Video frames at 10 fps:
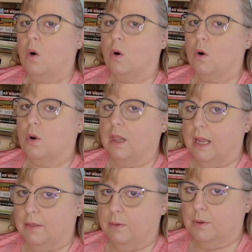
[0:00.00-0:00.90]
her
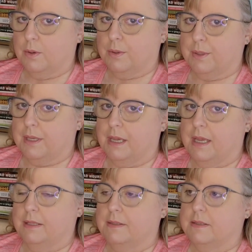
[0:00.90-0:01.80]
landlord
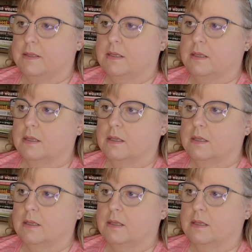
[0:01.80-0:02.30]
gets